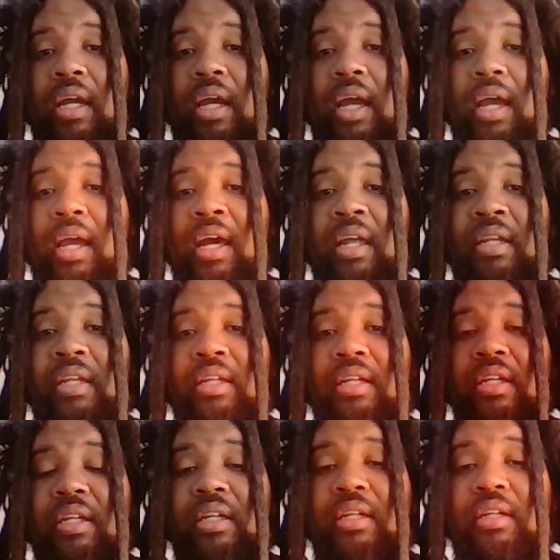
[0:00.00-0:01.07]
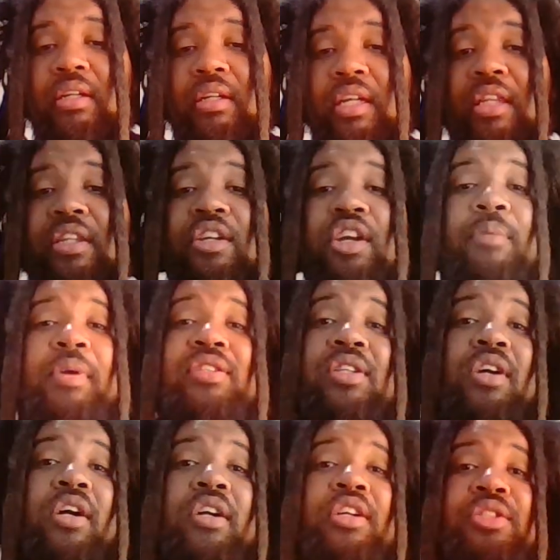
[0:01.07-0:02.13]
And Ethiopia has a
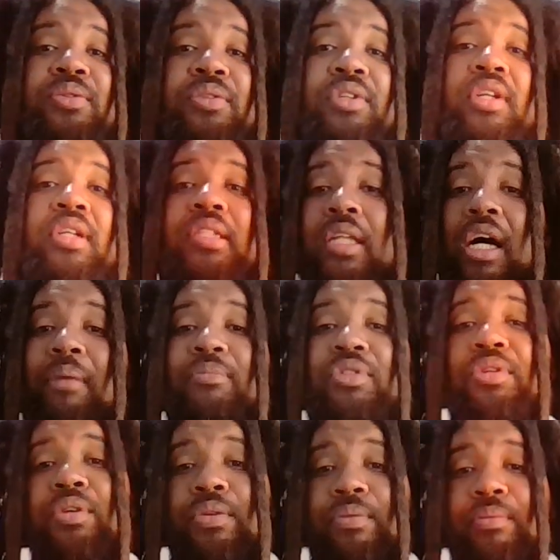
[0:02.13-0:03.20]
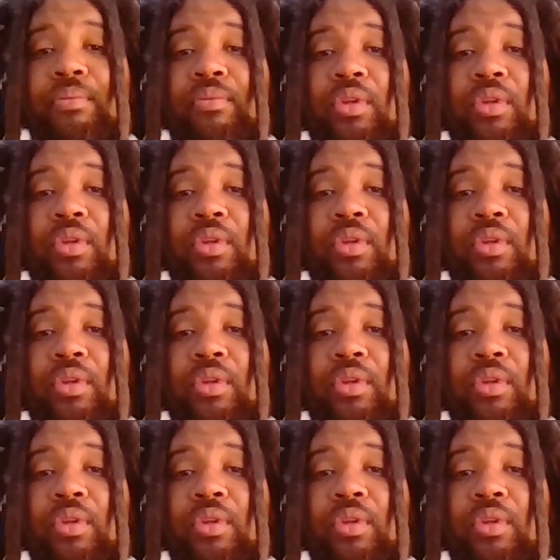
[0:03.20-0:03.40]
long history of Islam too.